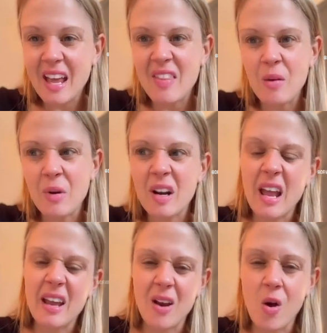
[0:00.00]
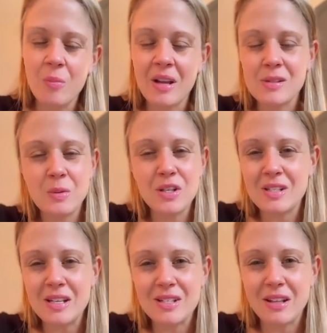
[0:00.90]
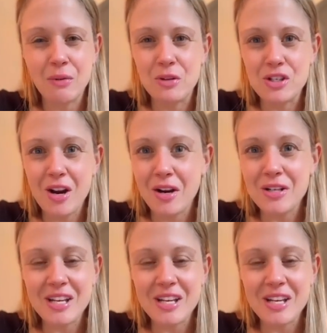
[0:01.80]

and then we're going to head home because we just need to like recharge